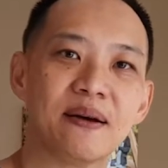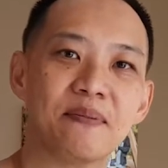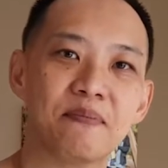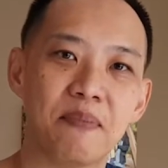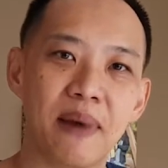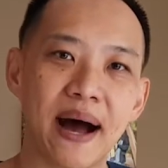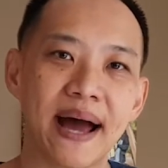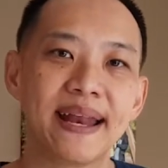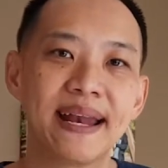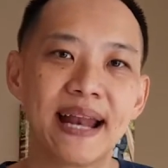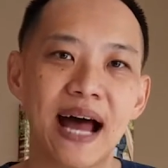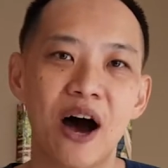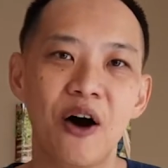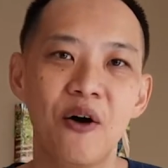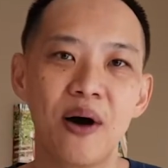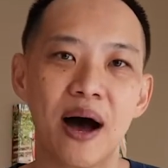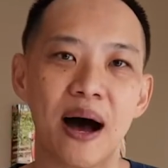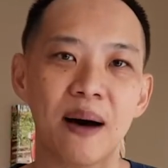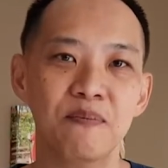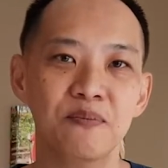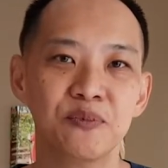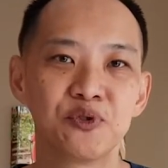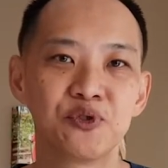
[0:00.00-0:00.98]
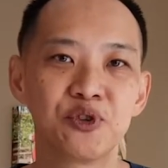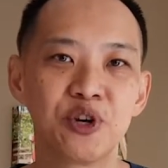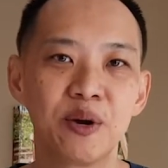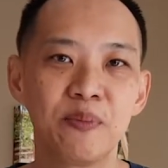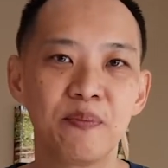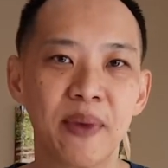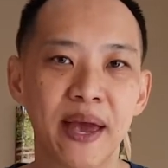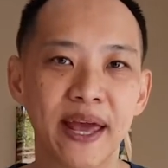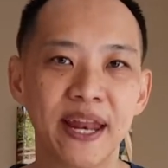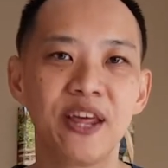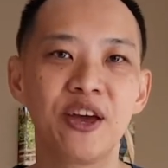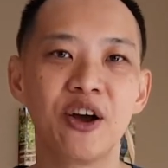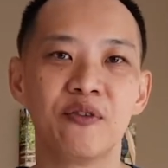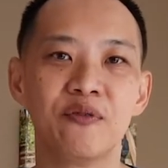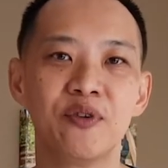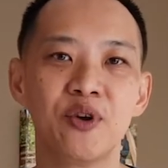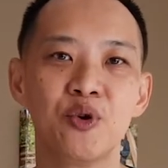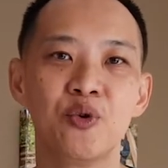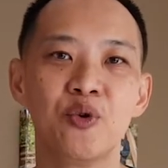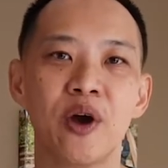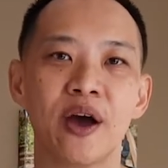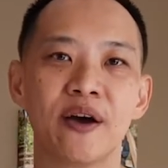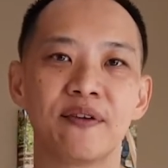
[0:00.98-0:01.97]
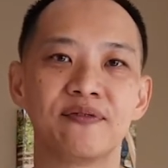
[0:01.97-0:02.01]
By now, I'm sure many of
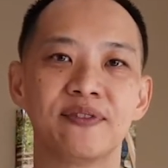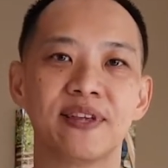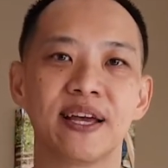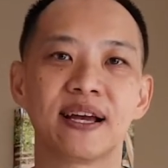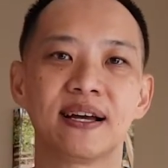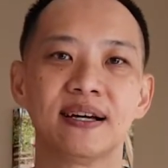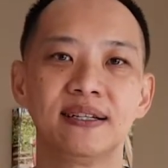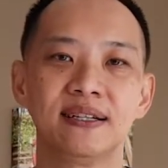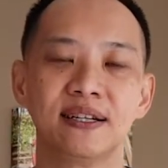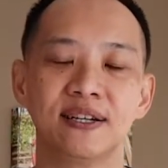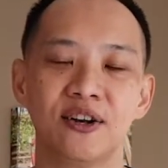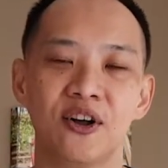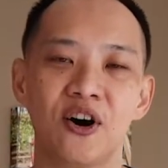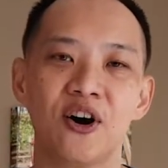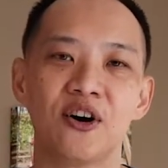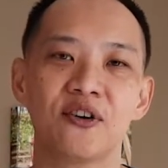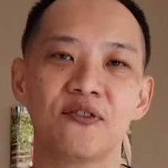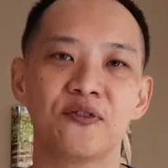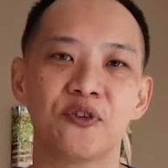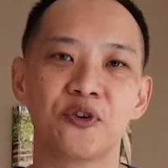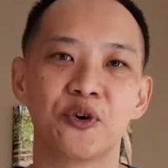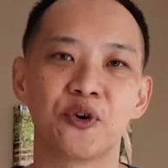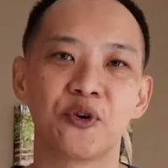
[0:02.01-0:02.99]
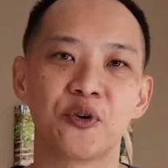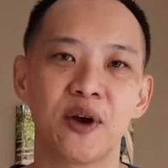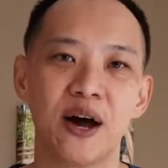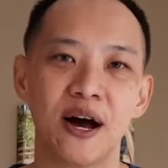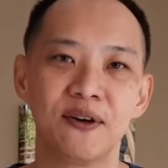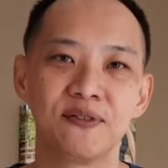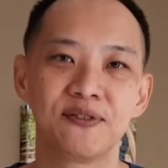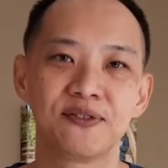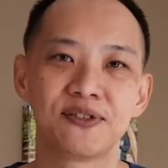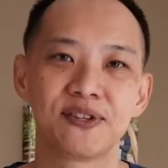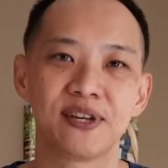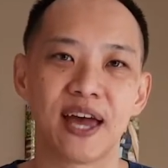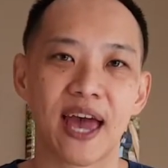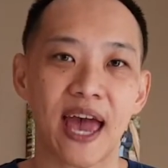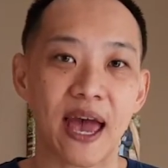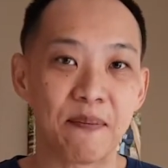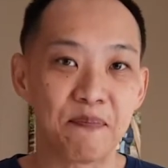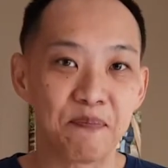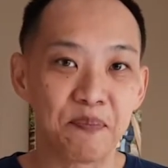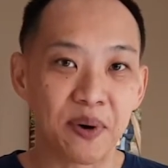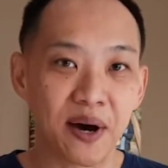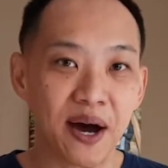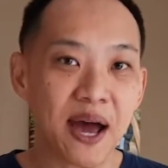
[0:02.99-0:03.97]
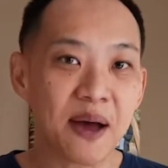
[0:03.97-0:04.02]
you have taken a lot of photographs and
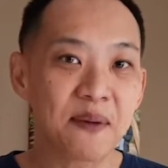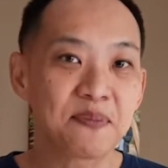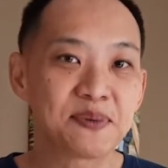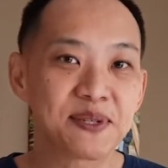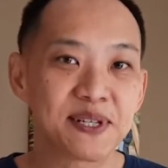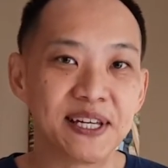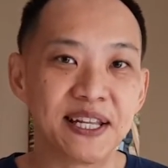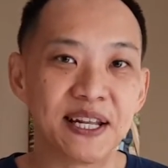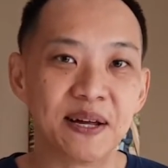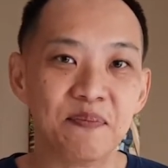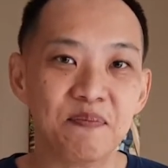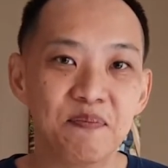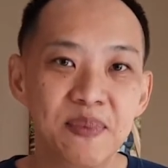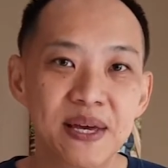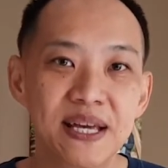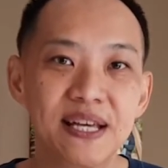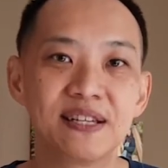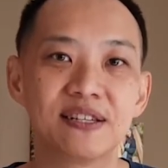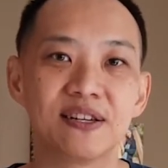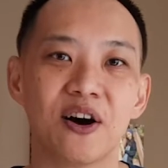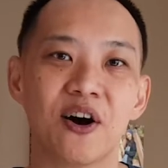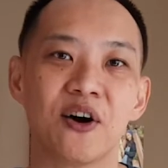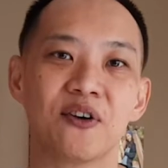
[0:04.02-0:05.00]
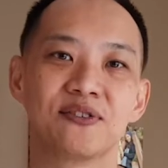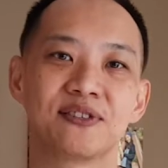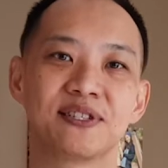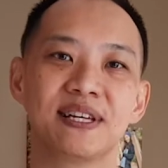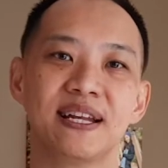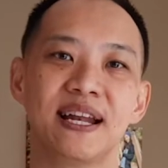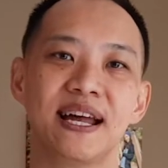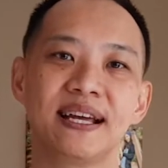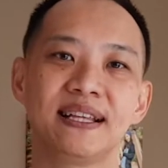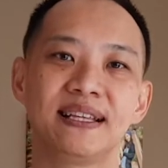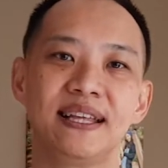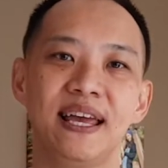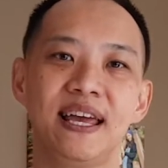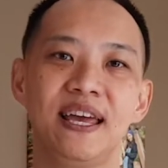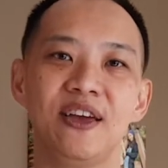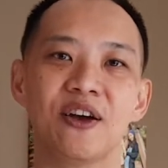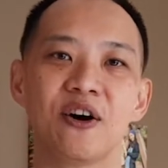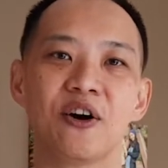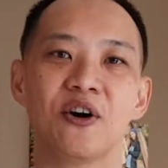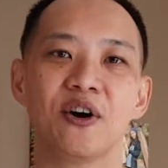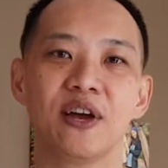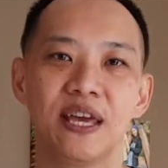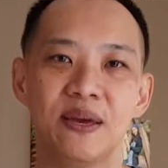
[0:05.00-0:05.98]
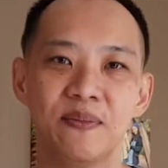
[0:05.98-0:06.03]
perhaps in the midst of selecting
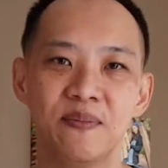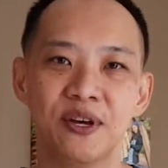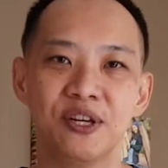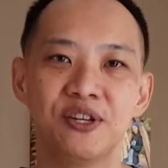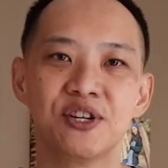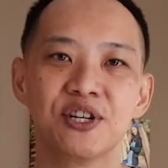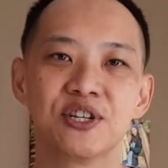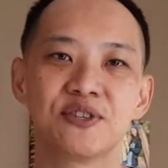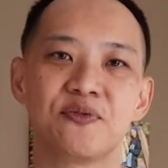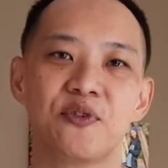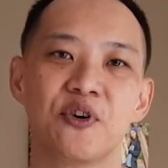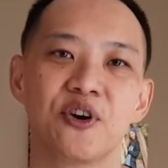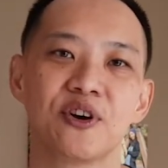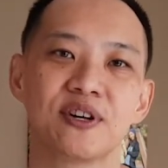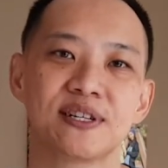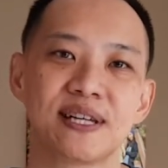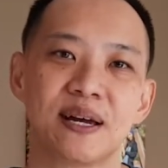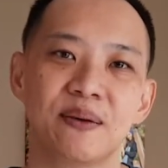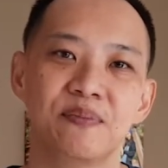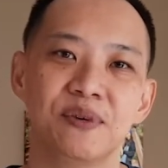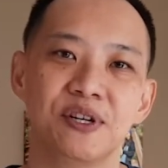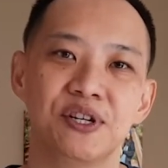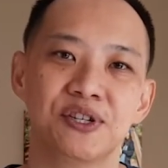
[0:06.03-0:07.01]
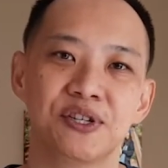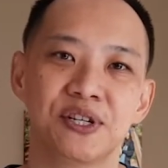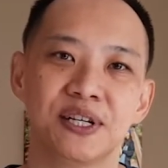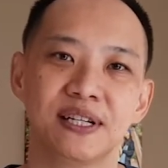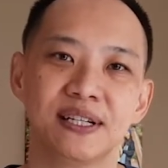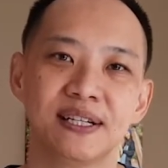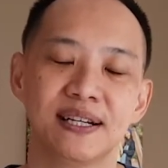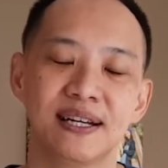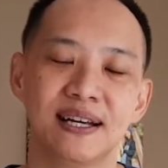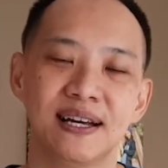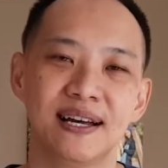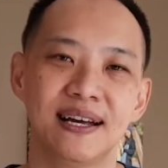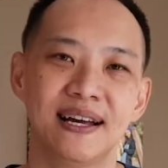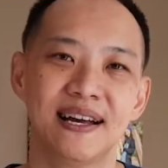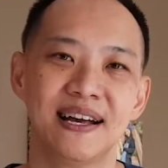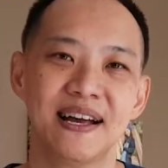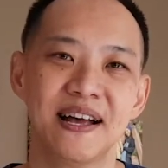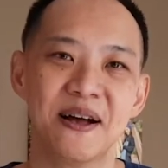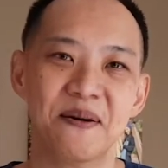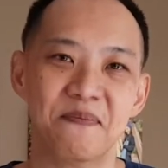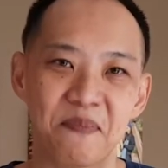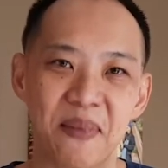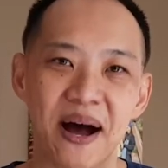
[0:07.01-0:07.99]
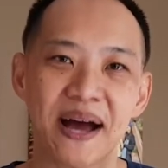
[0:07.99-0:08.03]
your images for your submission.
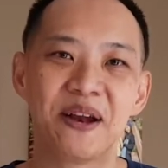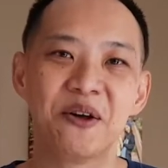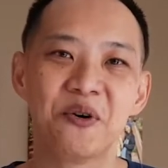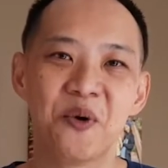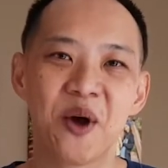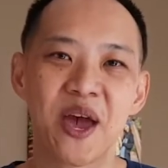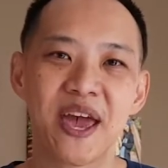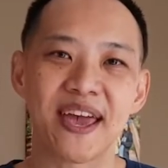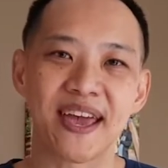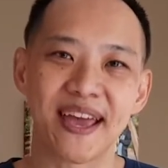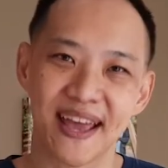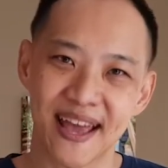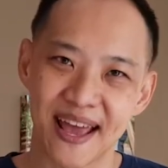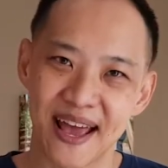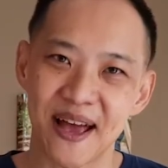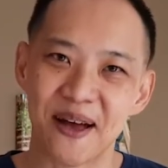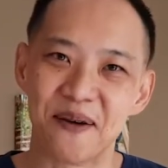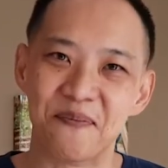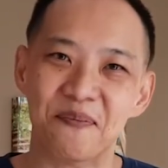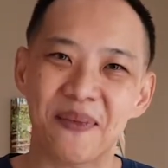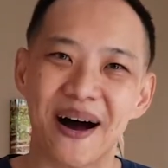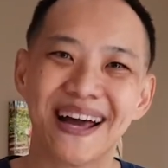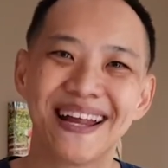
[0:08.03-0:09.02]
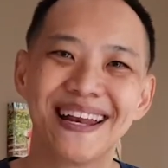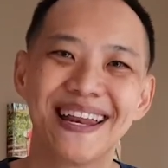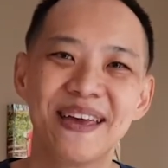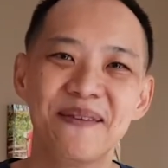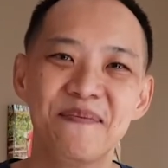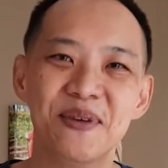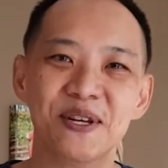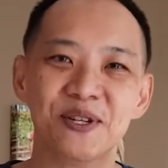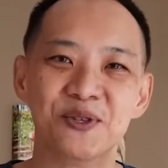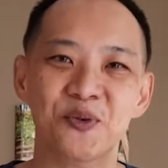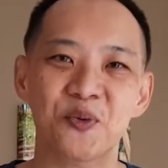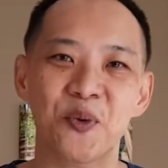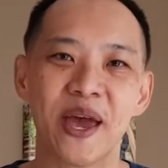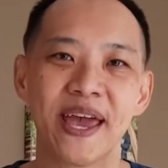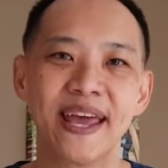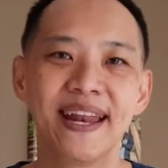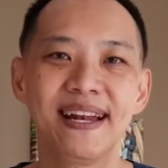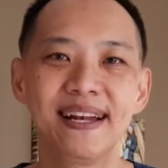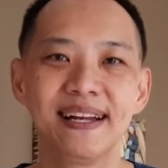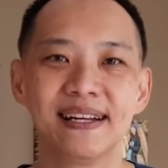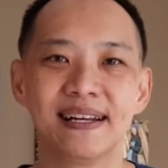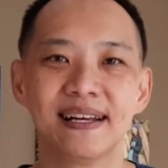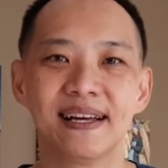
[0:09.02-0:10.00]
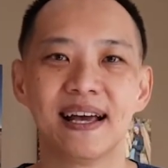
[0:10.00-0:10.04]
By the way, my name is Wayne.
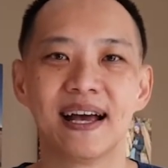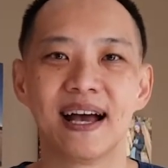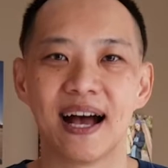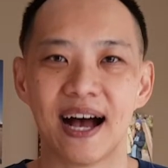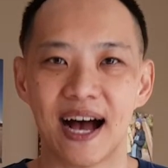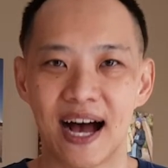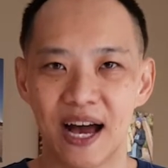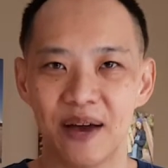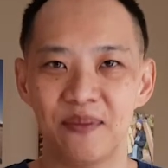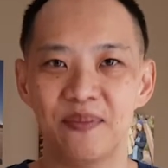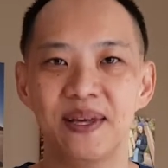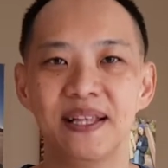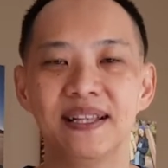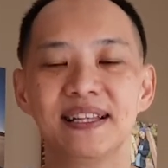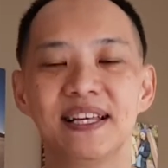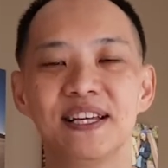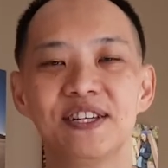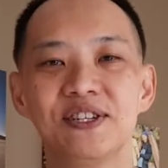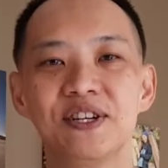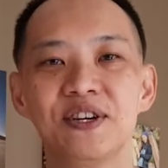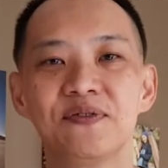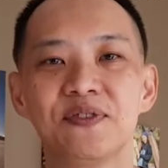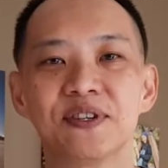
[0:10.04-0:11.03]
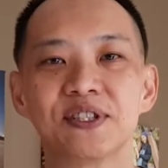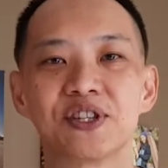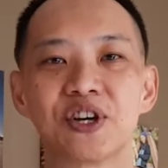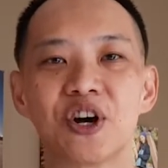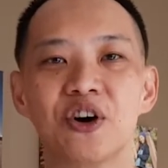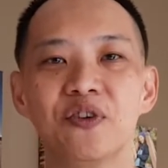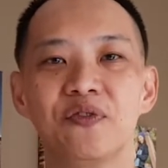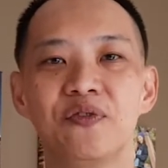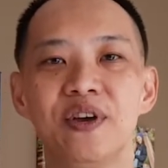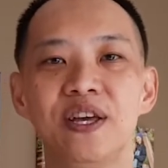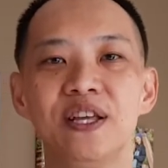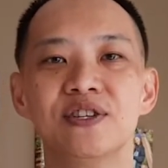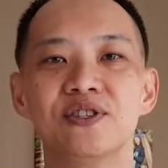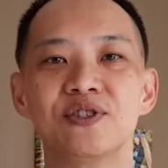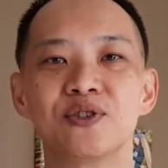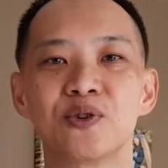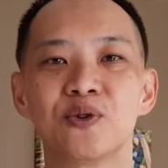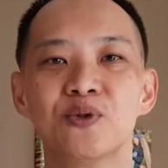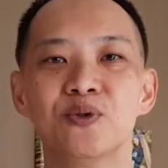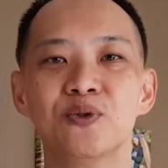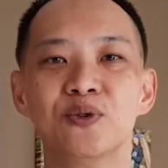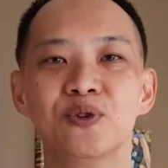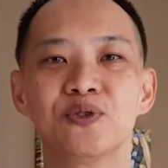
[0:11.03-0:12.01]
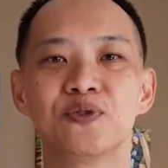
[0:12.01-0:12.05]
I've been teaching photography in
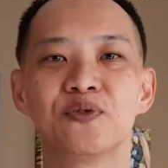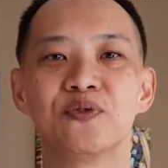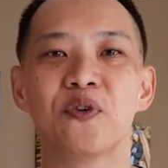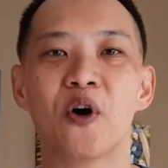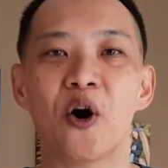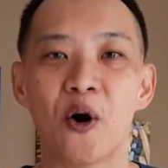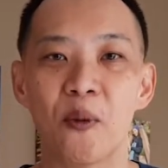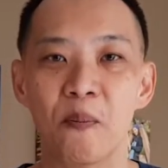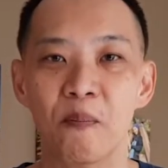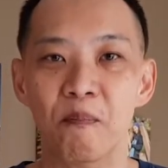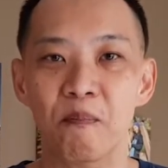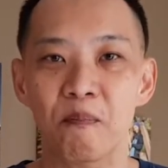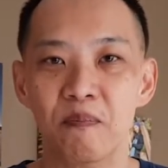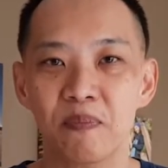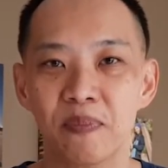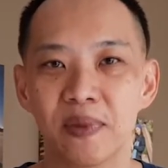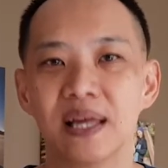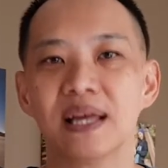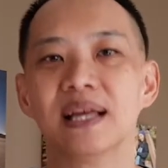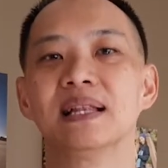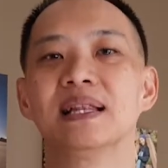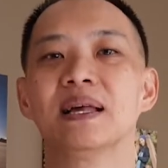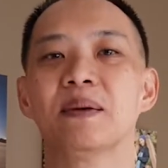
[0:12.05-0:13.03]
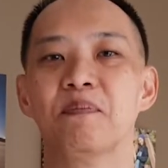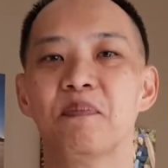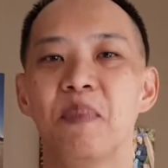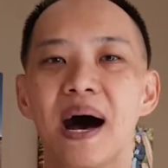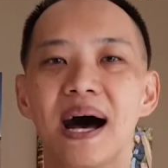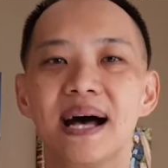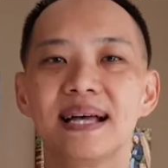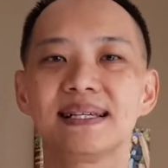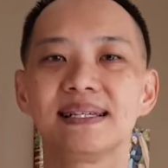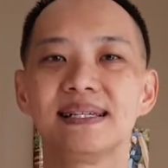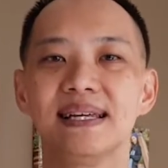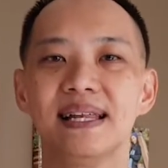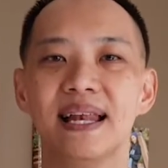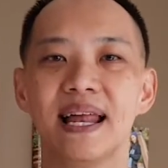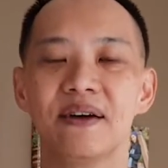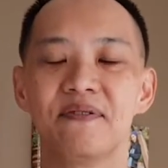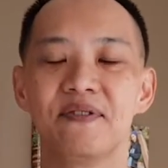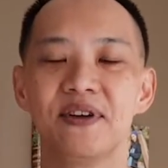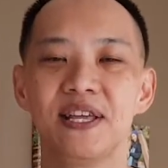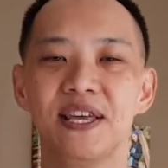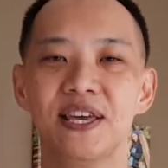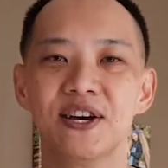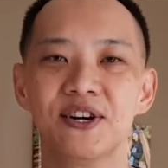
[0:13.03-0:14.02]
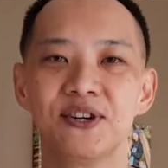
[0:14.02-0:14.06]
schools for the past
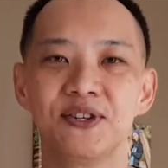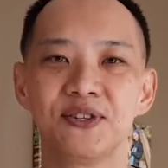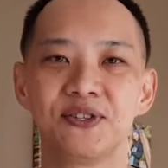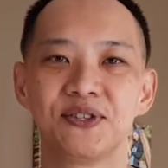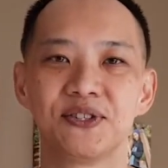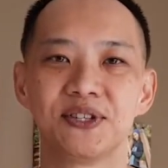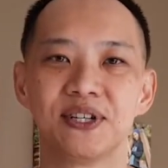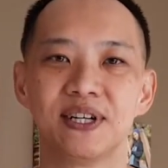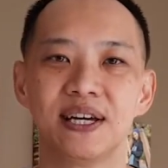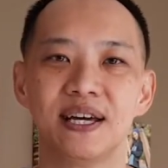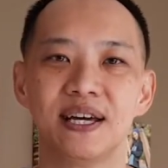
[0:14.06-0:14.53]
11 years.